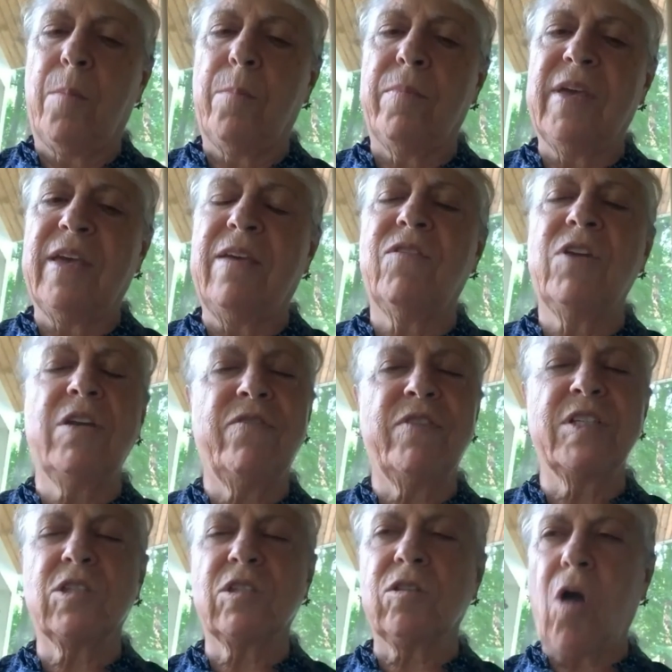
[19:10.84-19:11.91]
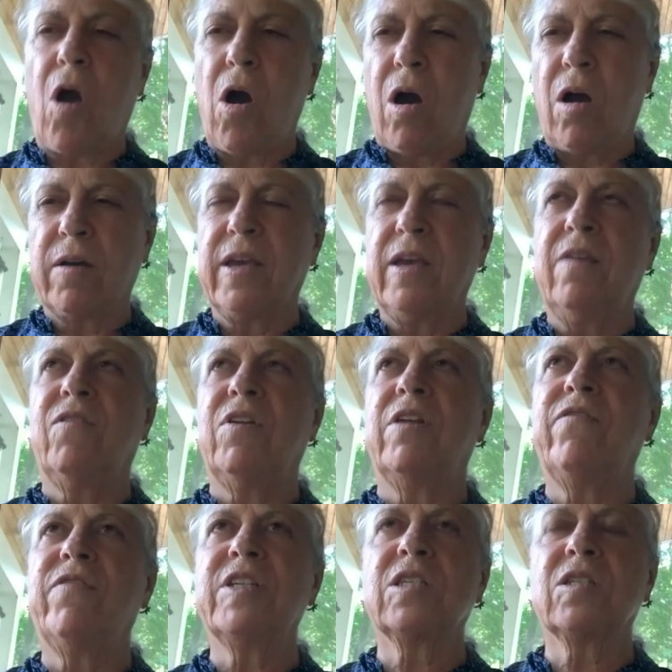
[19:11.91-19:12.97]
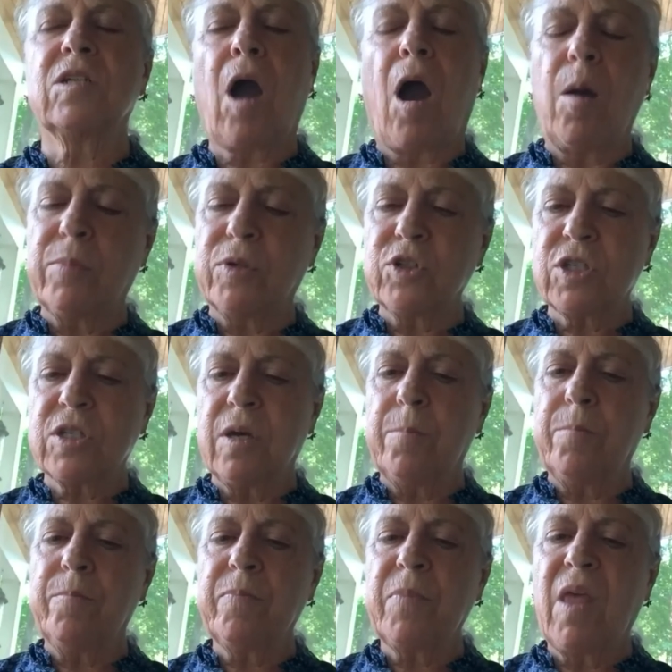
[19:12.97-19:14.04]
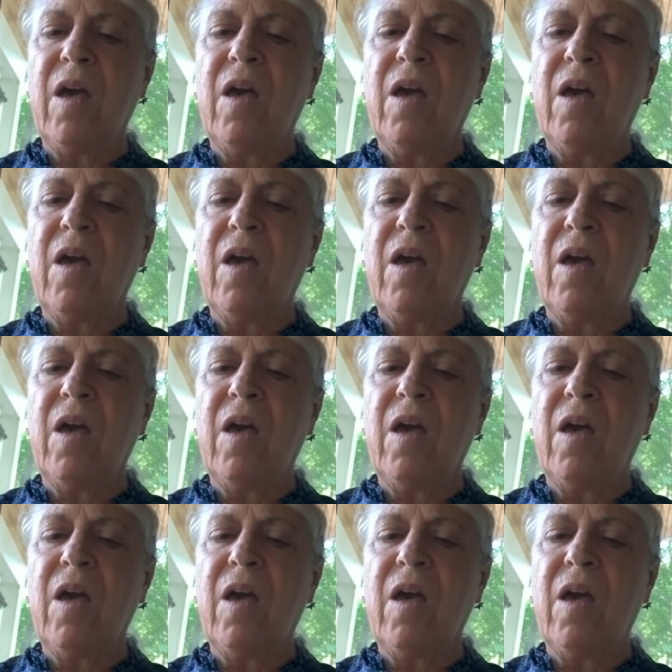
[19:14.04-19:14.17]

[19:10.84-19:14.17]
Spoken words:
Even if it's long, even if it's cumbersome,